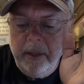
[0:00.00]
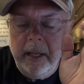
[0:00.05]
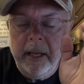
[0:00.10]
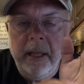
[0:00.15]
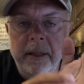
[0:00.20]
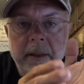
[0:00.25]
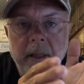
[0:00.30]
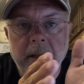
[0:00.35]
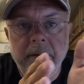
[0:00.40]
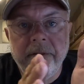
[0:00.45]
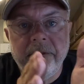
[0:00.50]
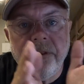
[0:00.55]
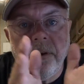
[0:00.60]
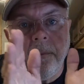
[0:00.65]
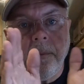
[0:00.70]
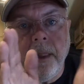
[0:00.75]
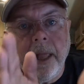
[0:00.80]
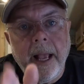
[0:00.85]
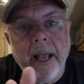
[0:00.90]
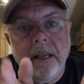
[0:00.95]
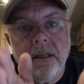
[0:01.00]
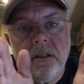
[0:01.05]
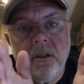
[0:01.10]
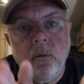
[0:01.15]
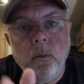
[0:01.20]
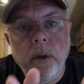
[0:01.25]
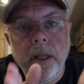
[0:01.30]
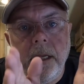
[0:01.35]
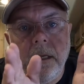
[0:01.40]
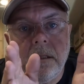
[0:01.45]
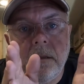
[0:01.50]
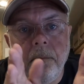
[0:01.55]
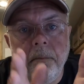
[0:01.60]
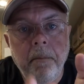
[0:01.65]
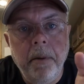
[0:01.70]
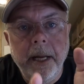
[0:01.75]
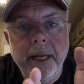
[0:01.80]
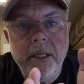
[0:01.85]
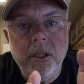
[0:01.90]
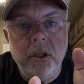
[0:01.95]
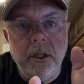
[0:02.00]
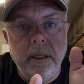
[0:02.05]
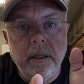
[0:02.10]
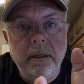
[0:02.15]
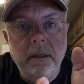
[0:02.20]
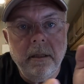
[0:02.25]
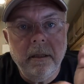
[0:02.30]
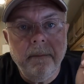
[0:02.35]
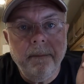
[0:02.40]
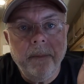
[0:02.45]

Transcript: And then from last week's budget,